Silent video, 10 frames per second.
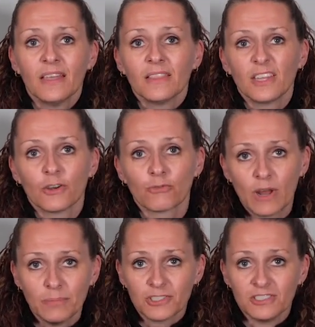The
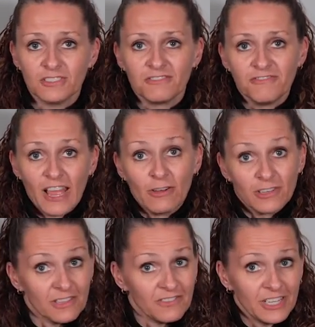eruption found
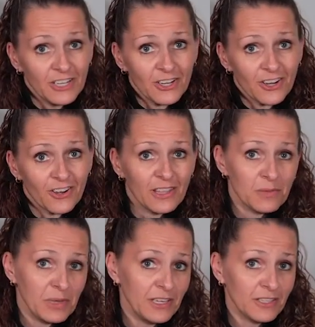in the vinegar and
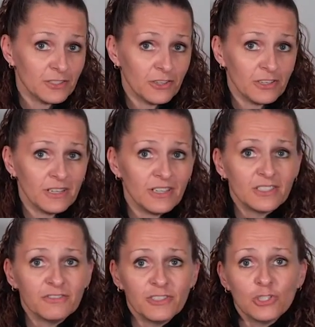the baking soda is
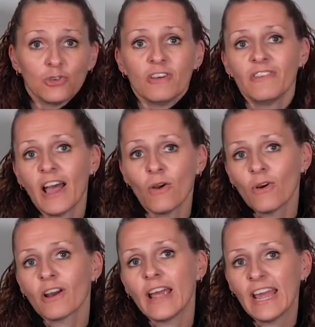a visual of how
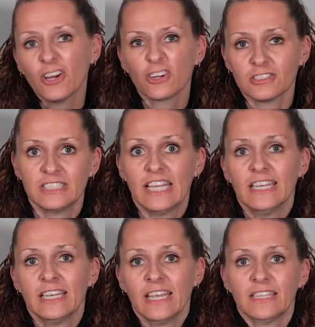our anger
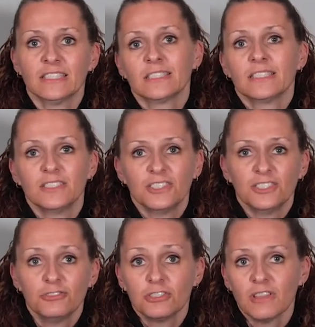detonates
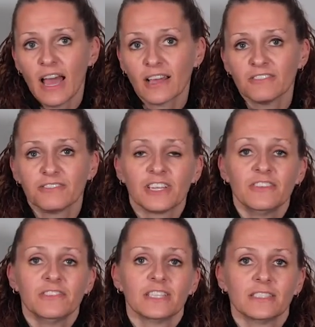due to lack of
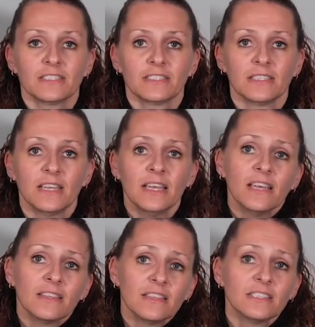forgiveness.
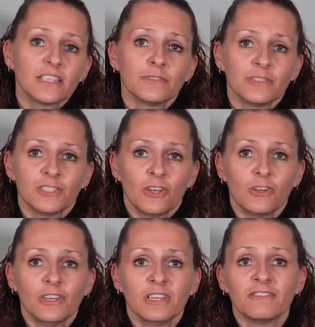This can
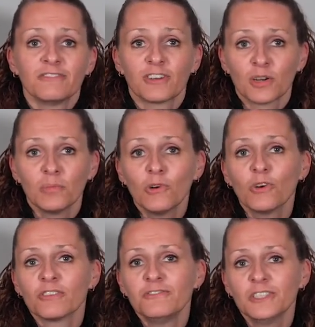result in a verbal
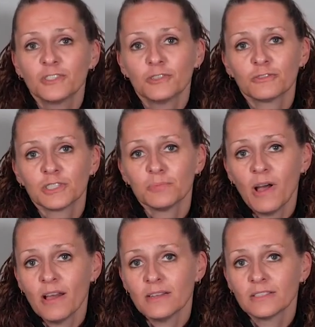or physical
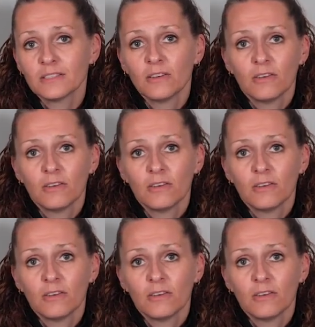response